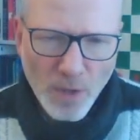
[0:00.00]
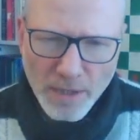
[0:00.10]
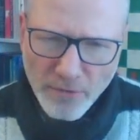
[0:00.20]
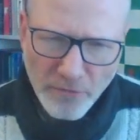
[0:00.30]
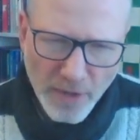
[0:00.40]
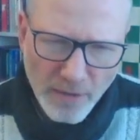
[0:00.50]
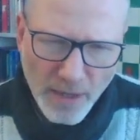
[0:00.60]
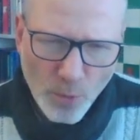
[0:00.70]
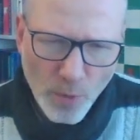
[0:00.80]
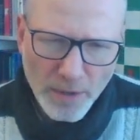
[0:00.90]
white to figure
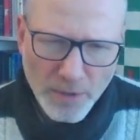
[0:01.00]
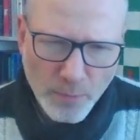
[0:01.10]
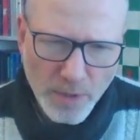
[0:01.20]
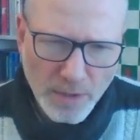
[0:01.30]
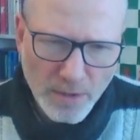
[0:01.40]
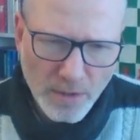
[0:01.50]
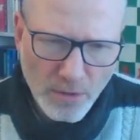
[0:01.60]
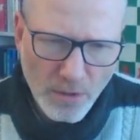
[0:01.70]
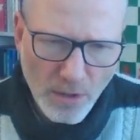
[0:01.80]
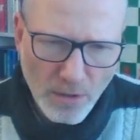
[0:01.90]
out where his pieces
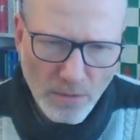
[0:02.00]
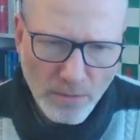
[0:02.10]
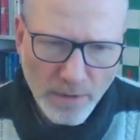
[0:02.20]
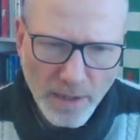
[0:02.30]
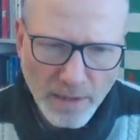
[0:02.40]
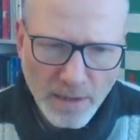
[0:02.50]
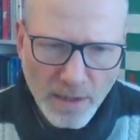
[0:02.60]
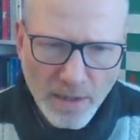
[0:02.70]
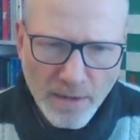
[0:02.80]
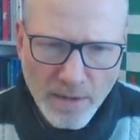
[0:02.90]
go, right?
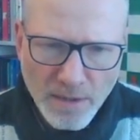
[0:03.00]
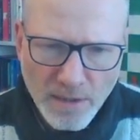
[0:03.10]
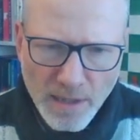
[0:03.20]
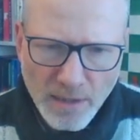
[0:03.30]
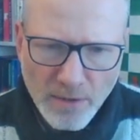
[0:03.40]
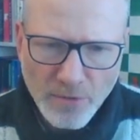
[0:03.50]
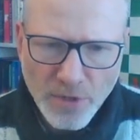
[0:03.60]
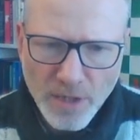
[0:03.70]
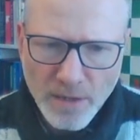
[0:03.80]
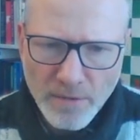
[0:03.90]
This knight goes
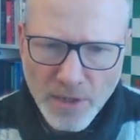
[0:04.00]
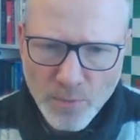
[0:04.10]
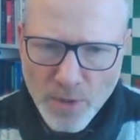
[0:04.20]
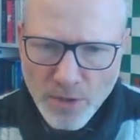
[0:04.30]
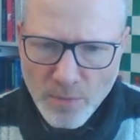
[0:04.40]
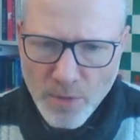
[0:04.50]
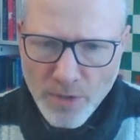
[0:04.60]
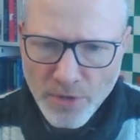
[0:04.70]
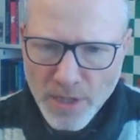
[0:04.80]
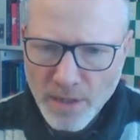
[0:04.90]
here, this bishop
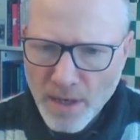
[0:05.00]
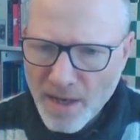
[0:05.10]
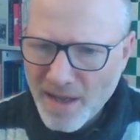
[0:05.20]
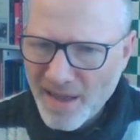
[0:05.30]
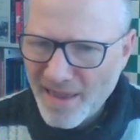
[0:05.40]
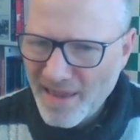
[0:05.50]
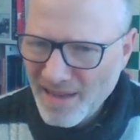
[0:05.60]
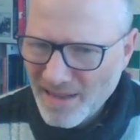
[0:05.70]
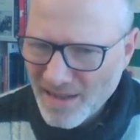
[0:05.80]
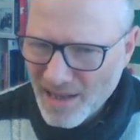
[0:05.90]
goes here,
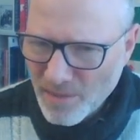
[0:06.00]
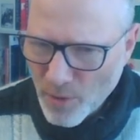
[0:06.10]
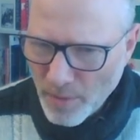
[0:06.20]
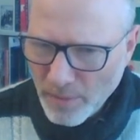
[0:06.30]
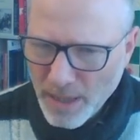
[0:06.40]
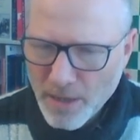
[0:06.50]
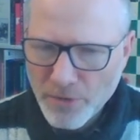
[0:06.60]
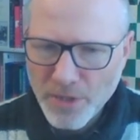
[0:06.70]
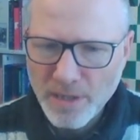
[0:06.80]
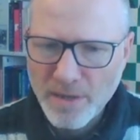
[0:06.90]
this knight probably
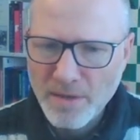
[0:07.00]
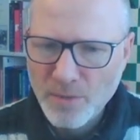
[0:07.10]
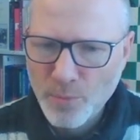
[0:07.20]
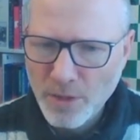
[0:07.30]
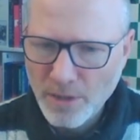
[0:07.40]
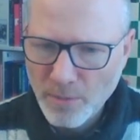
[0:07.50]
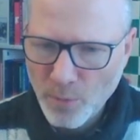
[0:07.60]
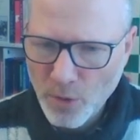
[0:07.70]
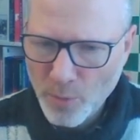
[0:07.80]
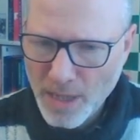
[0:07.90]
goes here, and this bishop
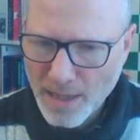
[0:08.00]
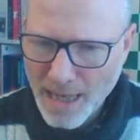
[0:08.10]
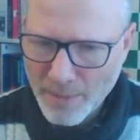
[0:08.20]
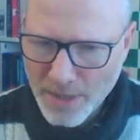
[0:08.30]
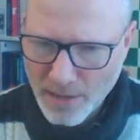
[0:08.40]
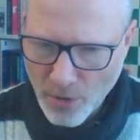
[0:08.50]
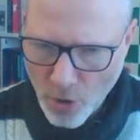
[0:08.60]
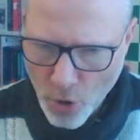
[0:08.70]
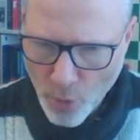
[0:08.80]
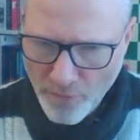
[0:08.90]
will be kept at
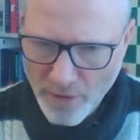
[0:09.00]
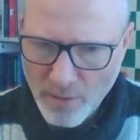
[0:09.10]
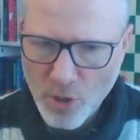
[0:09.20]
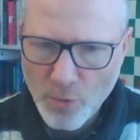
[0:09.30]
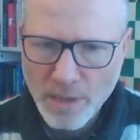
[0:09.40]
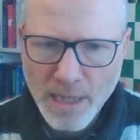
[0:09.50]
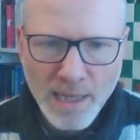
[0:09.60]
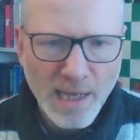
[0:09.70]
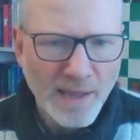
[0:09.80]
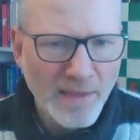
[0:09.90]
home for the moment.
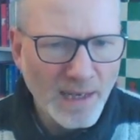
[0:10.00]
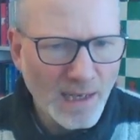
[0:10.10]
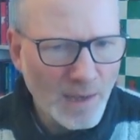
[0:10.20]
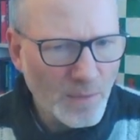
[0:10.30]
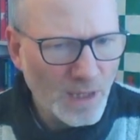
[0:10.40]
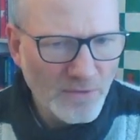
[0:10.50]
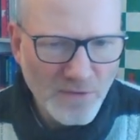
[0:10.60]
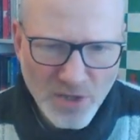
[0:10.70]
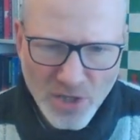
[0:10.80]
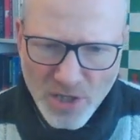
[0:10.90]
And then I'm
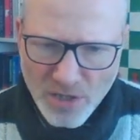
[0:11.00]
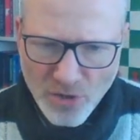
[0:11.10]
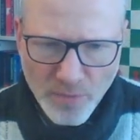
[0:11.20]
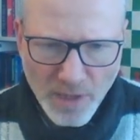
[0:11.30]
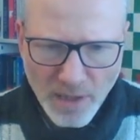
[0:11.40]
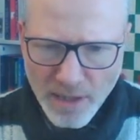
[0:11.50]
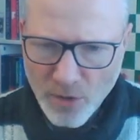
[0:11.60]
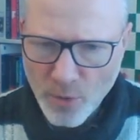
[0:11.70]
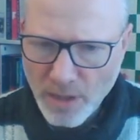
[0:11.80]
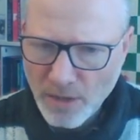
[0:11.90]
envisaging something like
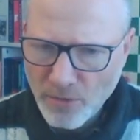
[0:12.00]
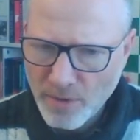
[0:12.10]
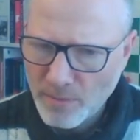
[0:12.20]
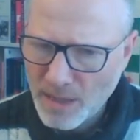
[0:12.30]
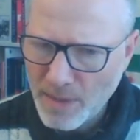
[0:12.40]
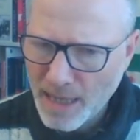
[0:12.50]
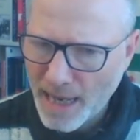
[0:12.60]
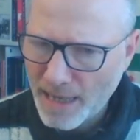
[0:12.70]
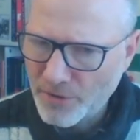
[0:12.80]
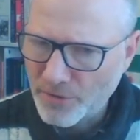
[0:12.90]
queen d2 and maybe
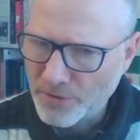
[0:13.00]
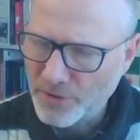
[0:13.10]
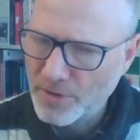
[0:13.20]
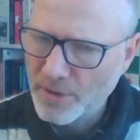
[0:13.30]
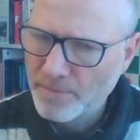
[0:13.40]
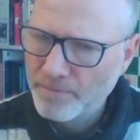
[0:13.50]
castles